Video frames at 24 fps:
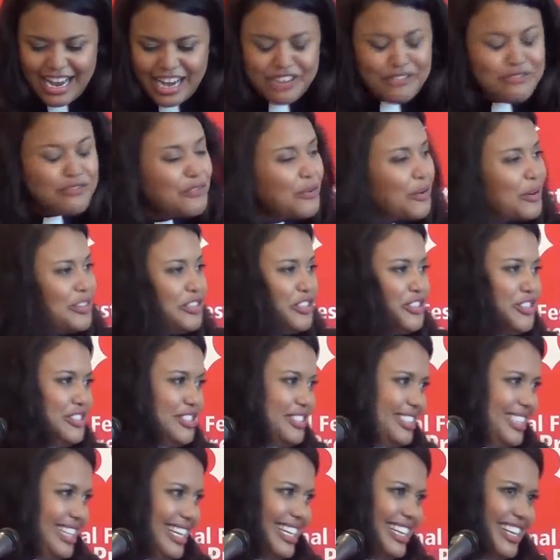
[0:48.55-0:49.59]

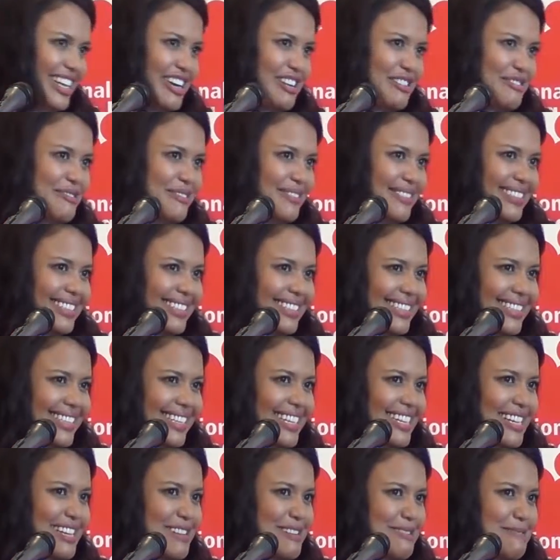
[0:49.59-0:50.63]
Unfortunately, though,
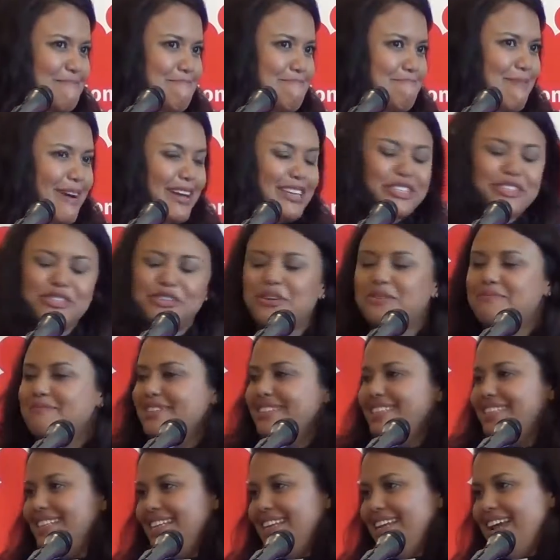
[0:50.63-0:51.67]
my
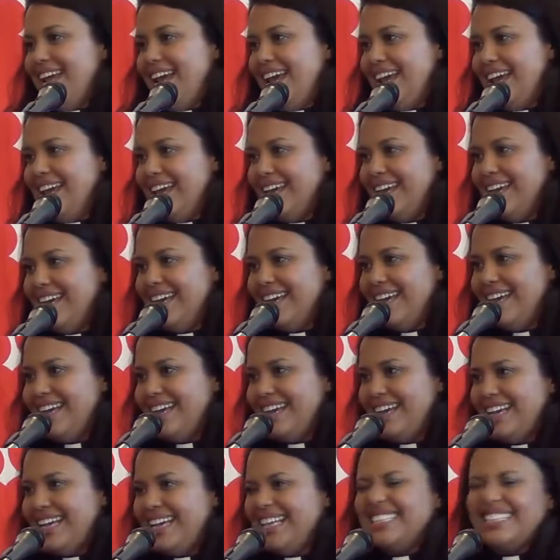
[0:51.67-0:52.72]
sermon today
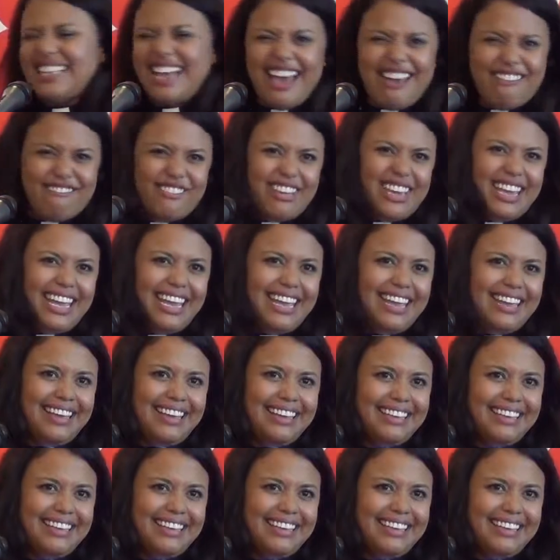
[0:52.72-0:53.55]
is heavy.